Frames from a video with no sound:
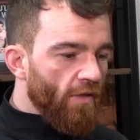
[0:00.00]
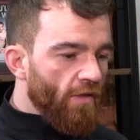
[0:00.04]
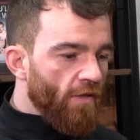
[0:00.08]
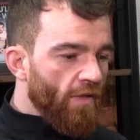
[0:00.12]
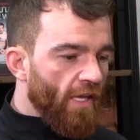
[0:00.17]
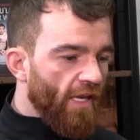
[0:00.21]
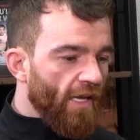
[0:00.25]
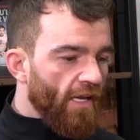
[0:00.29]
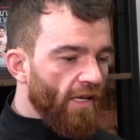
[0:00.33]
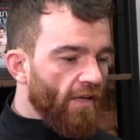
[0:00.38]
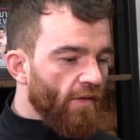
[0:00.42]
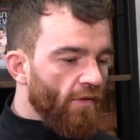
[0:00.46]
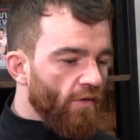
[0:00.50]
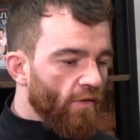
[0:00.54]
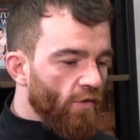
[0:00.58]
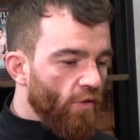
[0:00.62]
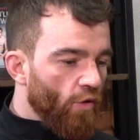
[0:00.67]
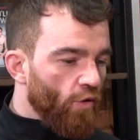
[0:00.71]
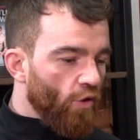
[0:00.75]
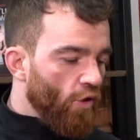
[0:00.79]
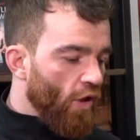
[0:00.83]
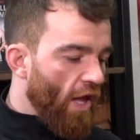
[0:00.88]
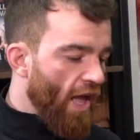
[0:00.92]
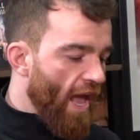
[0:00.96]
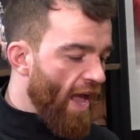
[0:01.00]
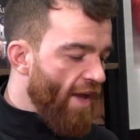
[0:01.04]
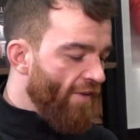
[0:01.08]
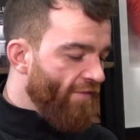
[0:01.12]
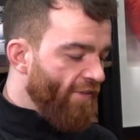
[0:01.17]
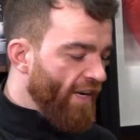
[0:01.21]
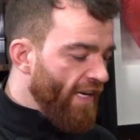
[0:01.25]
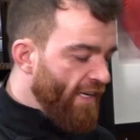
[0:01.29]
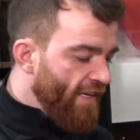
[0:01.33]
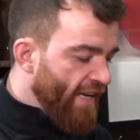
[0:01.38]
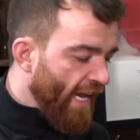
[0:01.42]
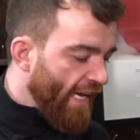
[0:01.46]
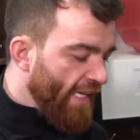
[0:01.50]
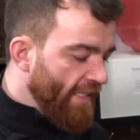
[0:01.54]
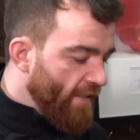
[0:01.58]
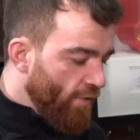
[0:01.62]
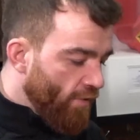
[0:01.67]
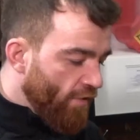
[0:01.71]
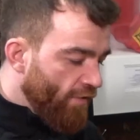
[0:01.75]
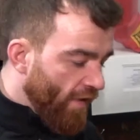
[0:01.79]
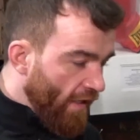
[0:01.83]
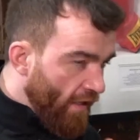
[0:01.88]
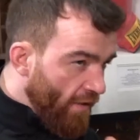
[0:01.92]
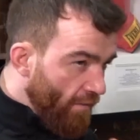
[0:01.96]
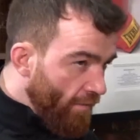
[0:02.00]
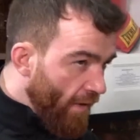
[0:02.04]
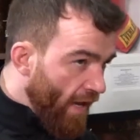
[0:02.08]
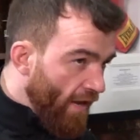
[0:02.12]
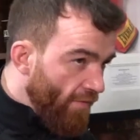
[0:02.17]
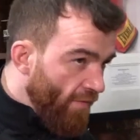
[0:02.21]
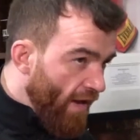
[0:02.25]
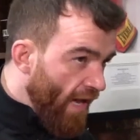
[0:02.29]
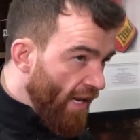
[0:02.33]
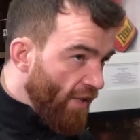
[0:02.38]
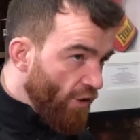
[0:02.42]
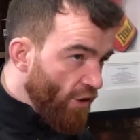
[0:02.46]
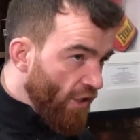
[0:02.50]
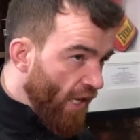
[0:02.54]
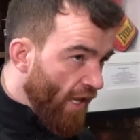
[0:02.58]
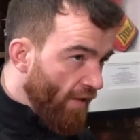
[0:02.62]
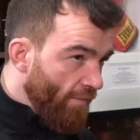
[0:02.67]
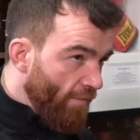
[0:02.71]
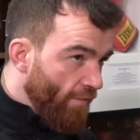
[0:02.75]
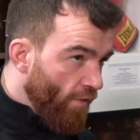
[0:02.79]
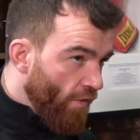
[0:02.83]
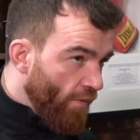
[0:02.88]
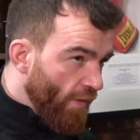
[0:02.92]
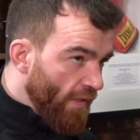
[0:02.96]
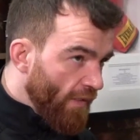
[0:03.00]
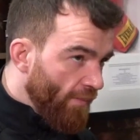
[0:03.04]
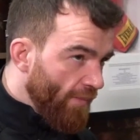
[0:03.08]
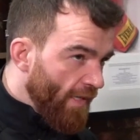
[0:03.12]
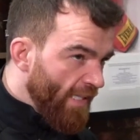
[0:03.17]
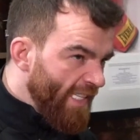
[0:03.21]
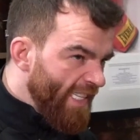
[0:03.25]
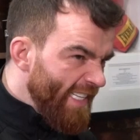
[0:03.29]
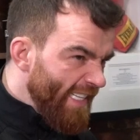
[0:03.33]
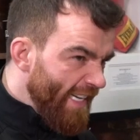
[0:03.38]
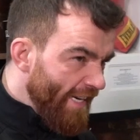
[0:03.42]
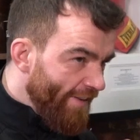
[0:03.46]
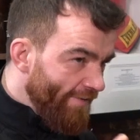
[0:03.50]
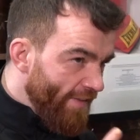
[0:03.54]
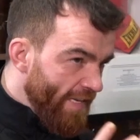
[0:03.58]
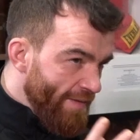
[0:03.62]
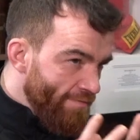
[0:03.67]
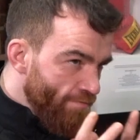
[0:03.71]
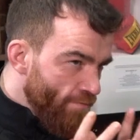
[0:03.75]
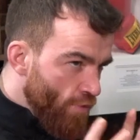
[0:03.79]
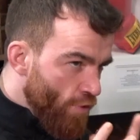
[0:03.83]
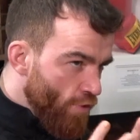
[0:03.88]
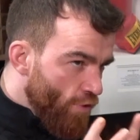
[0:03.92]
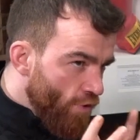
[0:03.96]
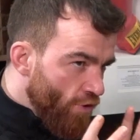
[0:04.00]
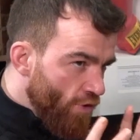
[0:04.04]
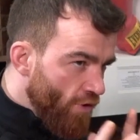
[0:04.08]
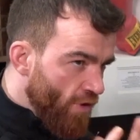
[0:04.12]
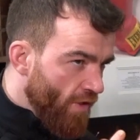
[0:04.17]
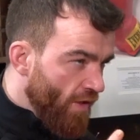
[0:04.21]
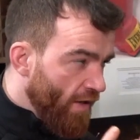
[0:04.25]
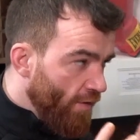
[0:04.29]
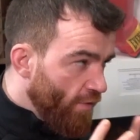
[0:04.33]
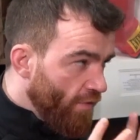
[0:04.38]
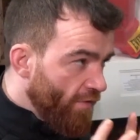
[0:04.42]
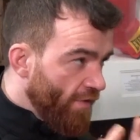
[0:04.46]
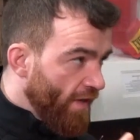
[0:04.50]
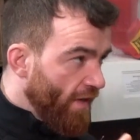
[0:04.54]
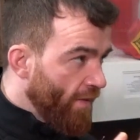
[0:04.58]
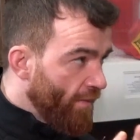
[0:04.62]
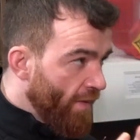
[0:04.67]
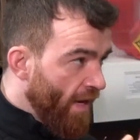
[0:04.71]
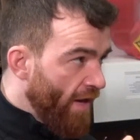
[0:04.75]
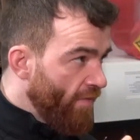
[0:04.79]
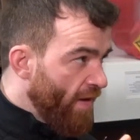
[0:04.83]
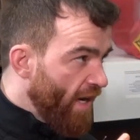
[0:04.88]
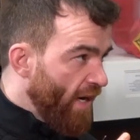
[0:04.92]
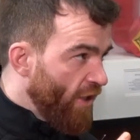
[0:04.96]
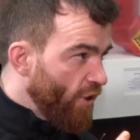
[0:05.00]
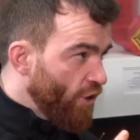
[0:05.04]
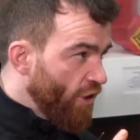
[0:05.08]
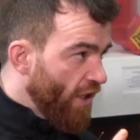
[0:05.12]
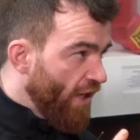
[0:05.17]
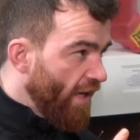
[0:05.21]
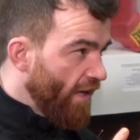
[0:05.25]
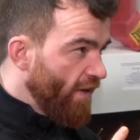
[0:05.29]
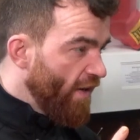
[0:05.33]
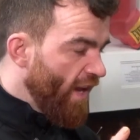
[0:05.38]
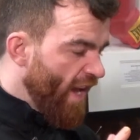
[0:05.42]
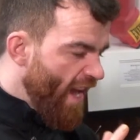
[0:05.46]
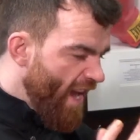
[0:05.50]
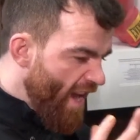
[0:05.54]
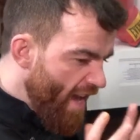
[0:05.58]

like, every night I was thinking about Rylan Charlton before I went to bed. Every morning I was thinking about Rylan Charlton.